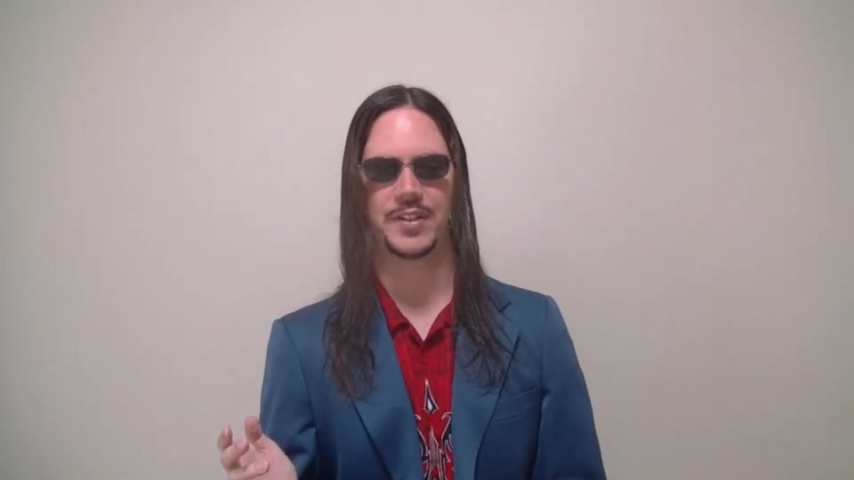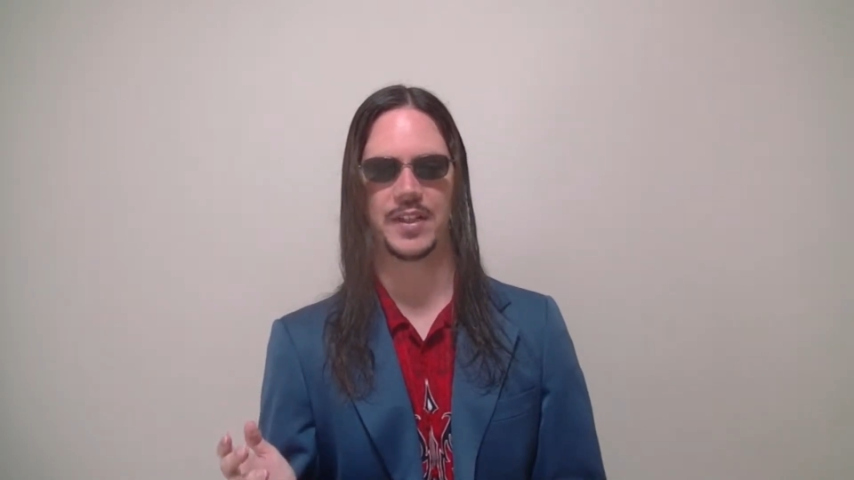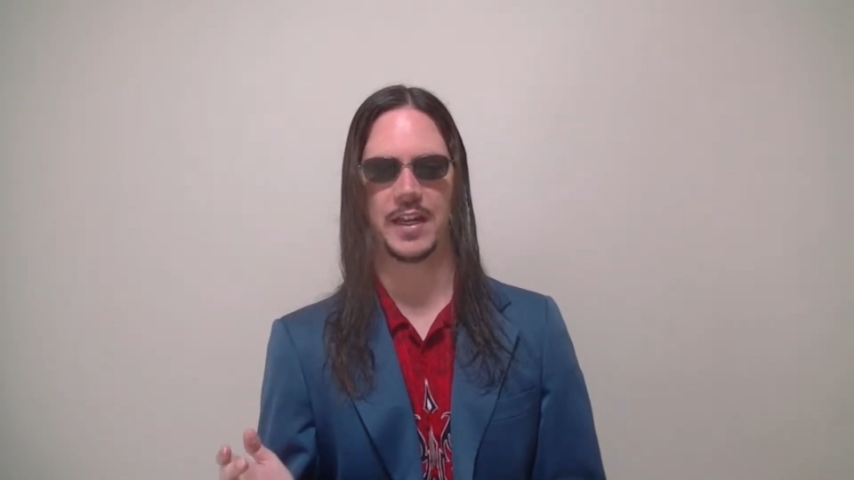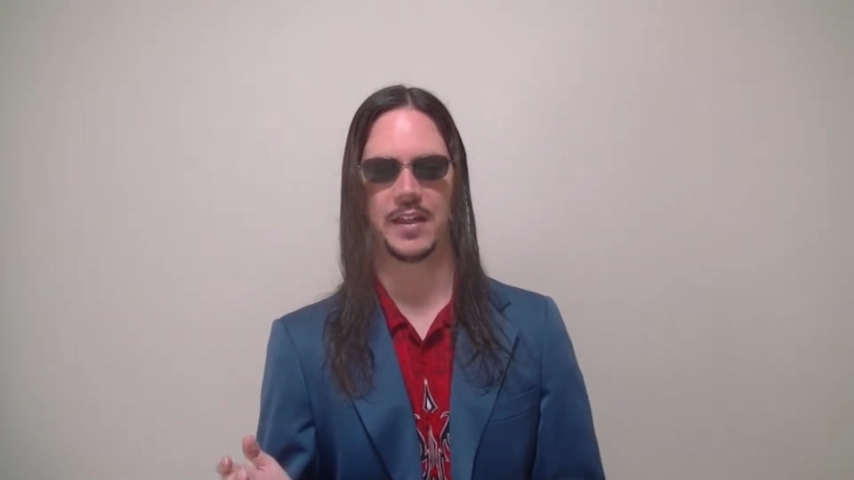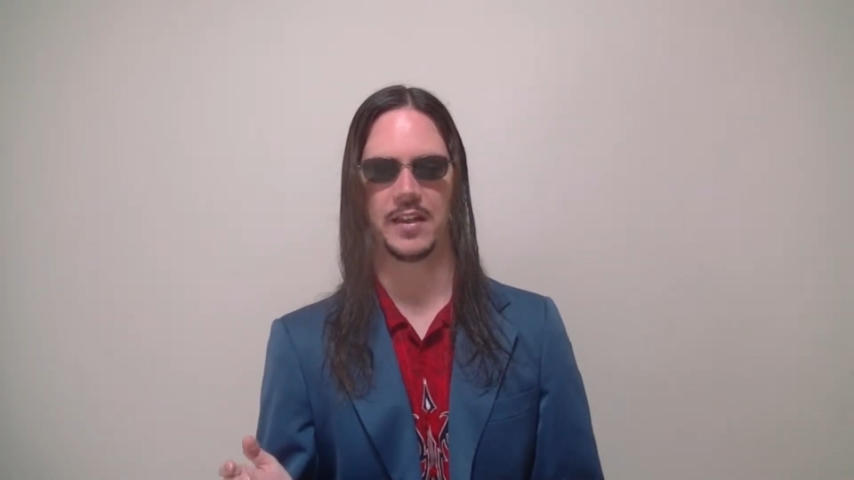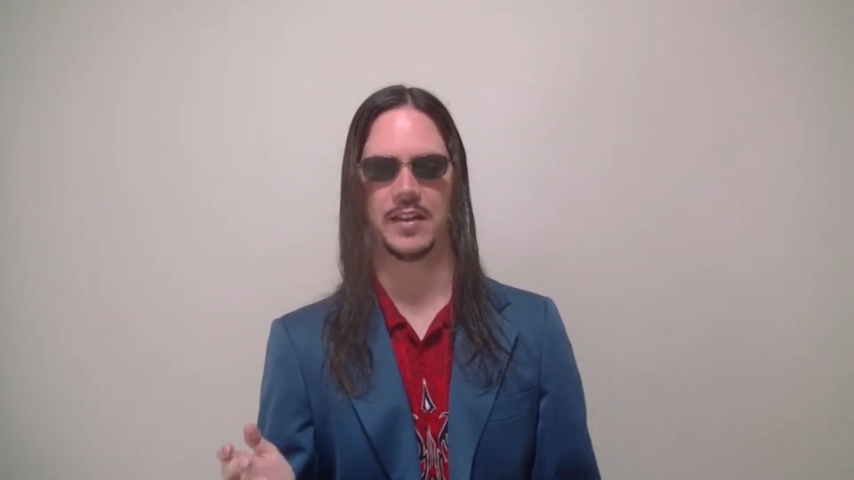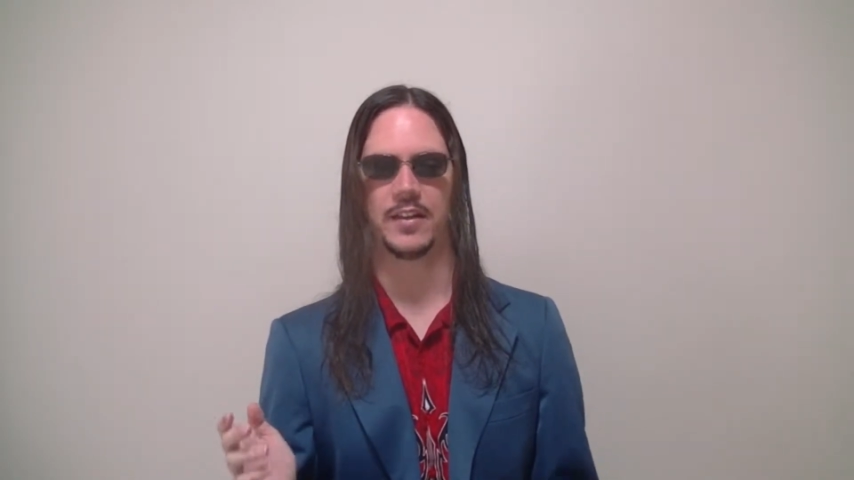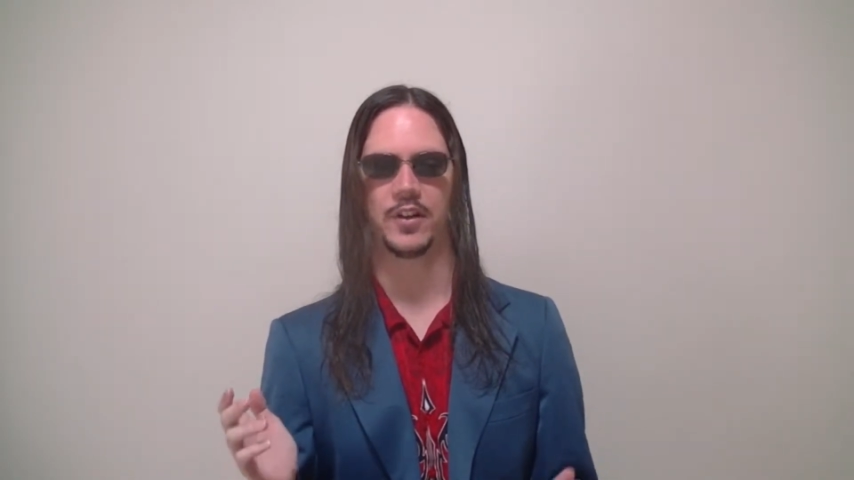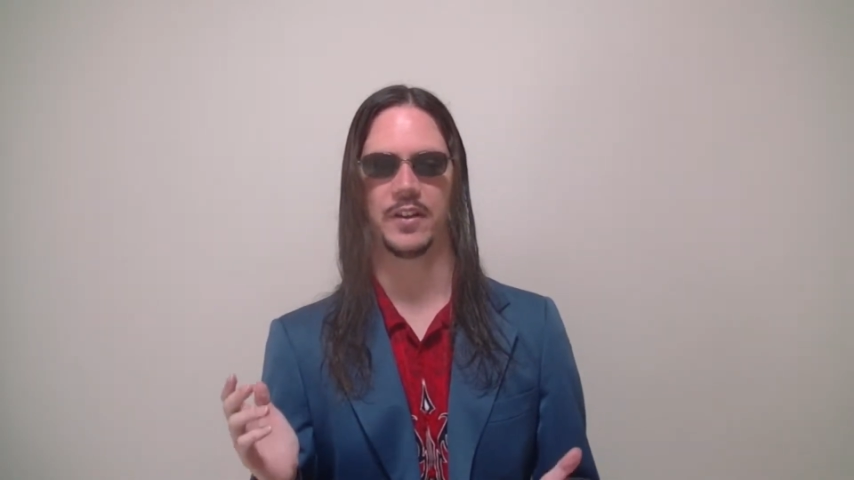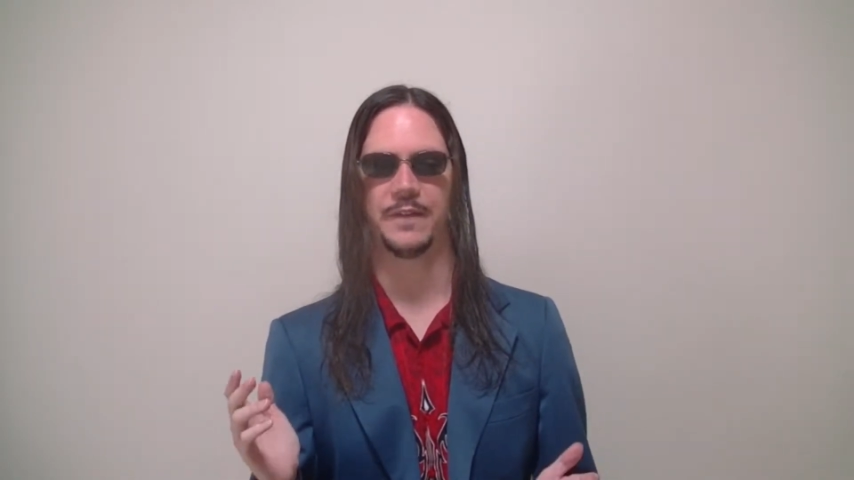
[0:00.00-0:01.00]
seen in
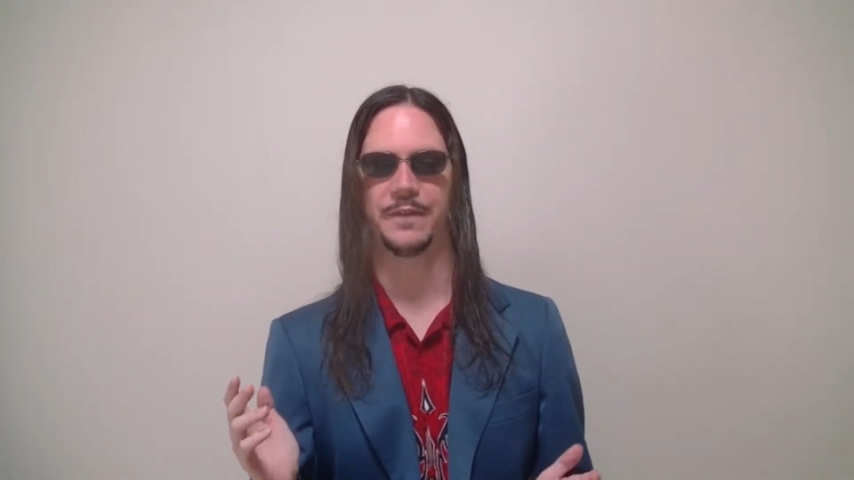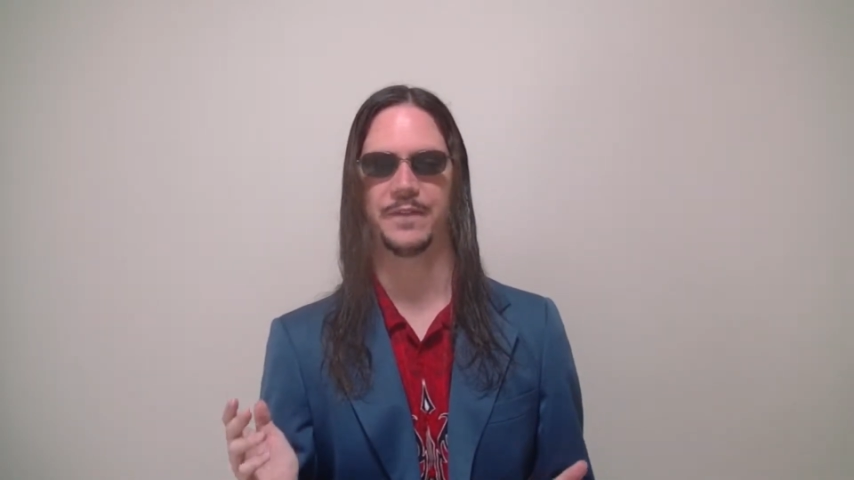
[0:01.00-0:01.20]
nearly